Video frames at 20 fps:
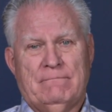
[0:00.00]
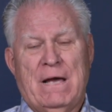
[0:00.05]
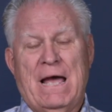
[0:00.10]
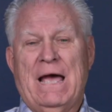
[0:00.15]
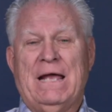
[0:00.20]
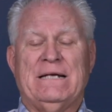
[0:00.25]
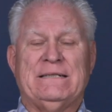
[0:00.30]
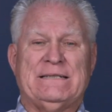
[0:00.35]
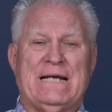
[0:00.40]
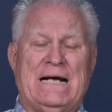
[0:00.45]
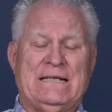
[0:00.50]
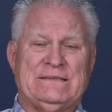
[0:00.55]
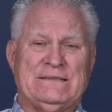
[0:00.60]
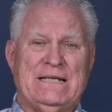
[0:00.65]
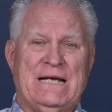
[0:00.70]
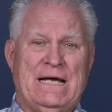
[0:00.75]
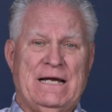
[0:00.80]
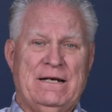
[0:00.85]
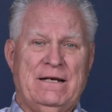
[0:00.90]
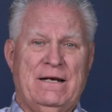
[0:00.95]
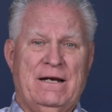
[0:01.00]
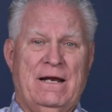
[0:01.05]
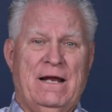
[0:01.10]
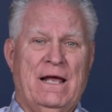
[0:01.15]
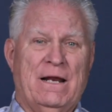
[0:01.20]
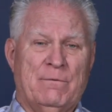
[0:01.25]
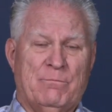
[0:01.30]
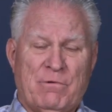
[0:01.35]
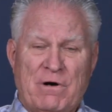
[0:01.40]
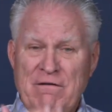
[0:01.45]
And as I said
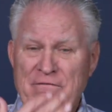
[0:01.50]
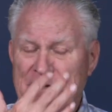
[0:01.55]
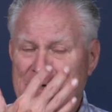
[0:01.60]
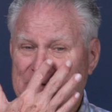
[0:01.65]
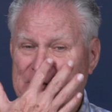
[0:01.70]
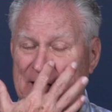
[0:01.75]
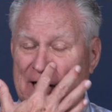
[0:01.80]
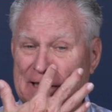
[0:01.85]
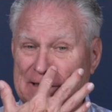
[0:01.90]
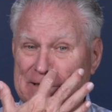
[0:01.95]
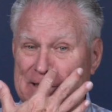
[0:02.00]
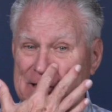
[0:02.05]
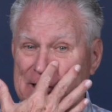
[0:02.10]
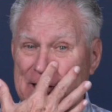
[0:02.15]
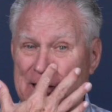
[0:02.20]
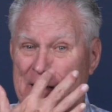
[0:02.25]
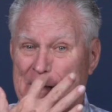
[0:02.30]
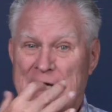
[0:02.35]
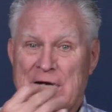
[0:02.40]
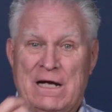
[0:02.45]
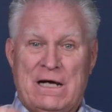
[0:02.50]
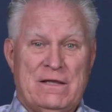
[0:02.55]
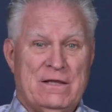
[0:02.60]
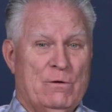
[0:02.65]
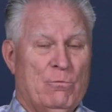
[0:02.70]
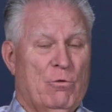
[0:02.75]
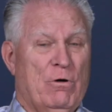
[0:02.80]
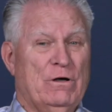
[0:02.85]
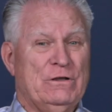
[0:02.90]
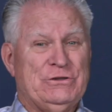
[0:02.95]
in a previous lesson,
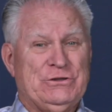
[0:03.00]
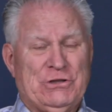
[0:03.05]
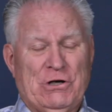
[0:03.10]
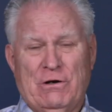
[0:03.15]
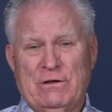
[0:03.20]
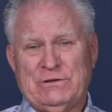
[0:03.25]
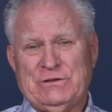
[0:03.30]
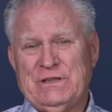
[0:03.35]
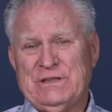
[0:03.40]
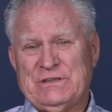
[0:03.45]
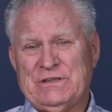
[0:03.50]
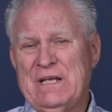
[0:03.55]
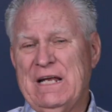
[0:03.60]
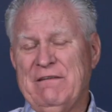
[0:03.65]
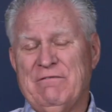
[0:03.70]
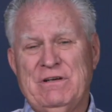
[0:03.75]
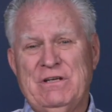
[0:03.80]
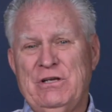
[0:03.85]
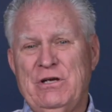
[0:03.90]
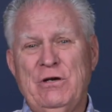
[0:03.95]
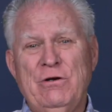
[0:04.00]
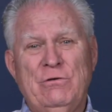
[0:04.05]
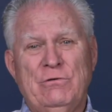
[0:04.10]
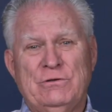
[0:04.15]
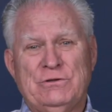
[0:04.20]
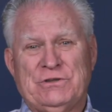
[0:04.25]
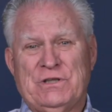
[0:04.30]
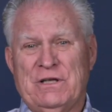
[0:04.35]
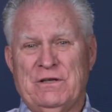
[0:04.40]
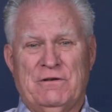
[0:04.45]
the word church isn't even
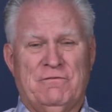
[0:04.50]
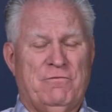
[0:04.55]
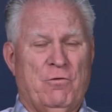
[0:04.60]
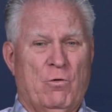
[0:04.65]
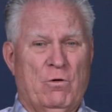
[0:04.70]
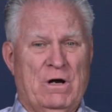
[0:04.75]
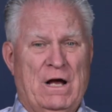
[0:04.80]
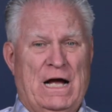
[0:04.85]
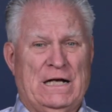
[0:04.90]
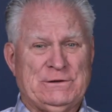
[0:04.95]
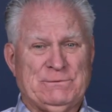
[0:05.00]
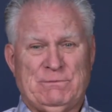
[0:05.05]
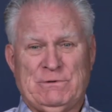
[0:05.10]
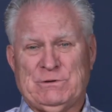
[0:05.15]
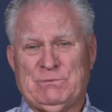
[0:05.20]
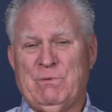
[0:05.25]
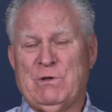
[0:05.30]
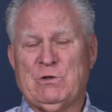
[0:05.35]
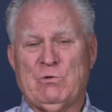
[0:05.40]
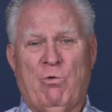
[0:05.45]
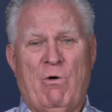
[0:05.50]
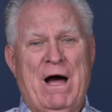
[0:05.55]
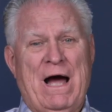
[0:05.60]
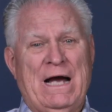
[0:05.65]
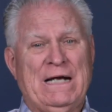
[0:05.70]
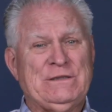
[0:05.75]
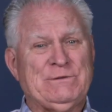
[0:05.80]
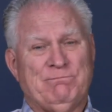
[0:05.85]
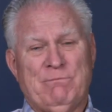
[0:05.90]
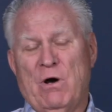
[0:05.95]
used in the four Gospels, but
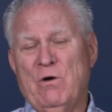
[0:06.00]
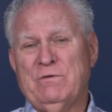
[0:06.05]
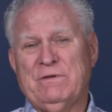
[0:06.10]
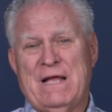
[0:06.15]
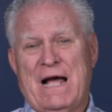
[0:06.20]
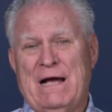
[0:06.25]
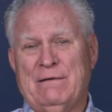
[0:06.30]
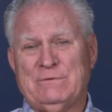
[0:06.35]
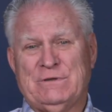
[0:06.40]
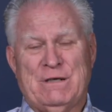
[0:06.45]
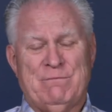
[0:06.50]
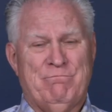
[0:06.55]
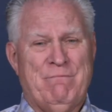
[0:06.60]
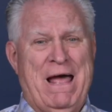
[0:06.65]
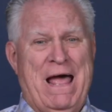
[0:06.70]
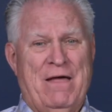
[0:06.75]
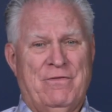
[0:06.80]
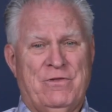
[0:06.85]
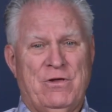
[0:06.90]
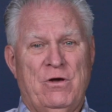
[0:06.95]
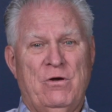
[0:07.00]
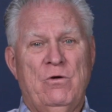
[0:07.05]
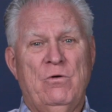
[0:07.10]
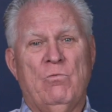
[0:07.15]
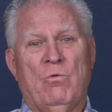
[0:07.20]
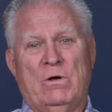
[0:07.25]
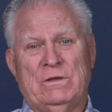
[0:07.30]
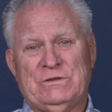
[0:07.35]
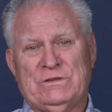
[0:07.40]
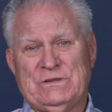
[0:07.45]
twice, both times in Matthew,
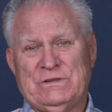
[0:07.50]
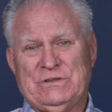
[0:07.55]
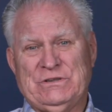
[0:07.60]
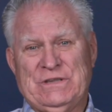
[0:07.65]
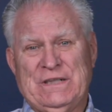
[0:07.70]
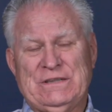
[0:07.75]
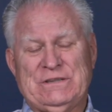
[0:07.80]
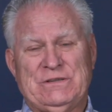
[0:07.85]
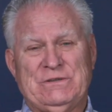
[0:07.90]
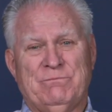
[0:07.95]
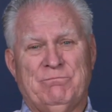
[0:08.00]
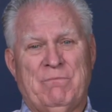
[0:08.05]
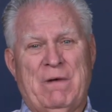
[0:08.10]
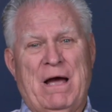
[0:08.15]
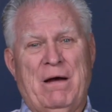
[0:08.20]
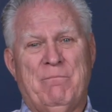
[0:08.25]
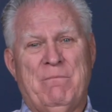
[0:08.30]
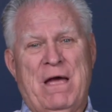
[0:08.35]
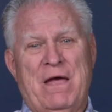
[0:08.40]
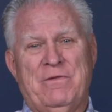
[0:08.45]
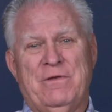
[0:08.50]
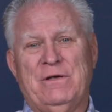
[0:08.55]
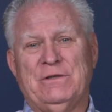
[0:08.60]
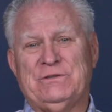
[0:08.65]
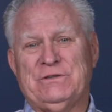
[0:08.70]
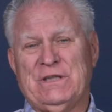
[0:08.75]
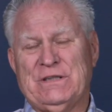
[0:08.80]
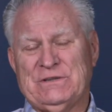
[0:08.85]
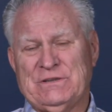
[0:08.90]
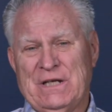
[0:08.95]
once in Matthew
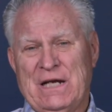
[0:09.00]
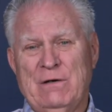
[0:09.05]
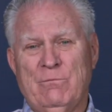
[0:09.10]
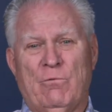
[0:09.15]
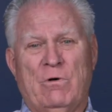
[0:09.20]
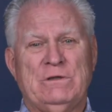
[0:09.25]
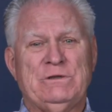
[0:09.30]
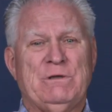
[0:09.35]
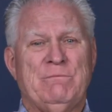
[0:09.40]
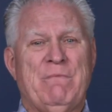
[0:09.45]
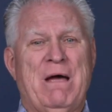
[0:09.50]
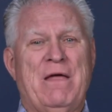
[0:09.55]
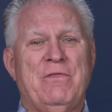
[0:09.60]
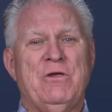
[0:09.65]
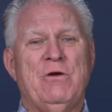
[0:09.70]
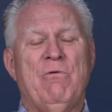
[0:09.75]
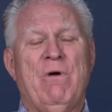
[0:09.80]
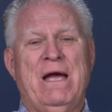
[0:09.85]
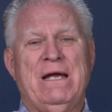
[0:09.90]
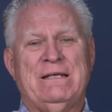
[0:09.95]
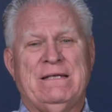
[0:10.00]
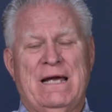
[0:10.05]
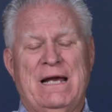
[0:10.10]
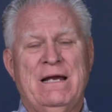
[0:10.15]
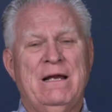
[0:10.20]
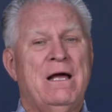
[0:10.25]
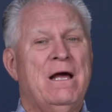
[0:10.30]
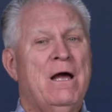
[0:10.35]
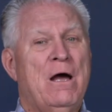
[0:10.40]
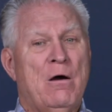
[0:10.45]
16, once in Matthew
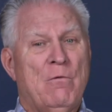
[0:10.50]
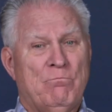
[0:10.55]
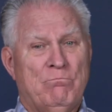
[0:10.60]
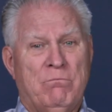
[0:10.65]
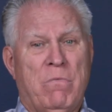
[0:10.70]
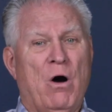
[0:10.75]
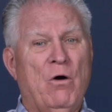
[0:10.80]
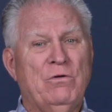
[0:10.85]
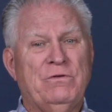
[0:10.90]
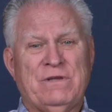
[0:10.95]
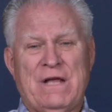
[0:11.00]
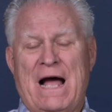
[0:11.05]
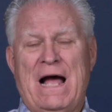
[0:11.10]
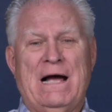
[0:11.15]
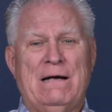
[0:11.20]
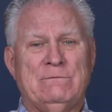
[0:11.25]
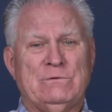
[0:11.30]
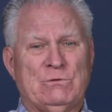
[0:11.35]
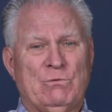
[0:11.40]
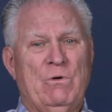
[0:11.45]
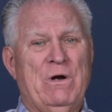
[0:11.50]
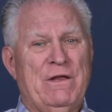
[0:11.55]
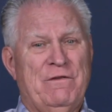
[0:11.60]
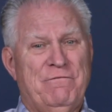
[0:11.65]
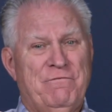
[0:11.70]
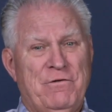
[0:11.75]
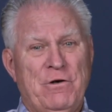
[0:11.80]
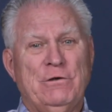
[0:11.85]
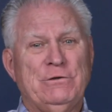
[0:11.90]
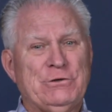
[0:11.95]
18, both times
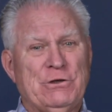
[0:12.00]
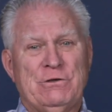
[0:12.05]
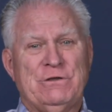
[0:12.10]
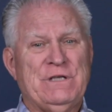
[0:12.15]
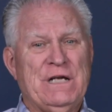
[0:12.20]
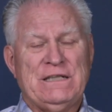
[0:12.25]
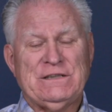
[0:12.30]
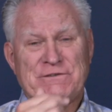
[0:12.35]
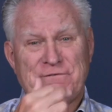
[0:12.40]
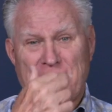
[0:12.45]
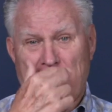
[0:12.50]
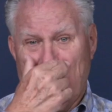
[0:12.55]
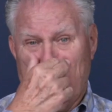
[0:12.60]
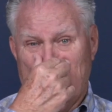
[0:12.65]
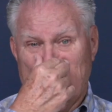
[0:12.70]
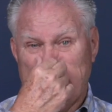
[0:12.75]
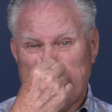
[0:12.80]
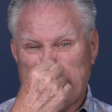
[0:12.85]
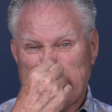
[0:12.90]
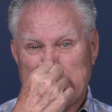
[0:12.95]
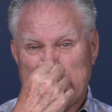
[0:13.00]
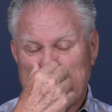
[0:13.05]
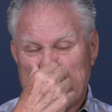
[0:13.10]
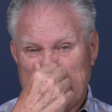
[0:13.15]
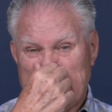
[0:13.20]
with future tense verbs.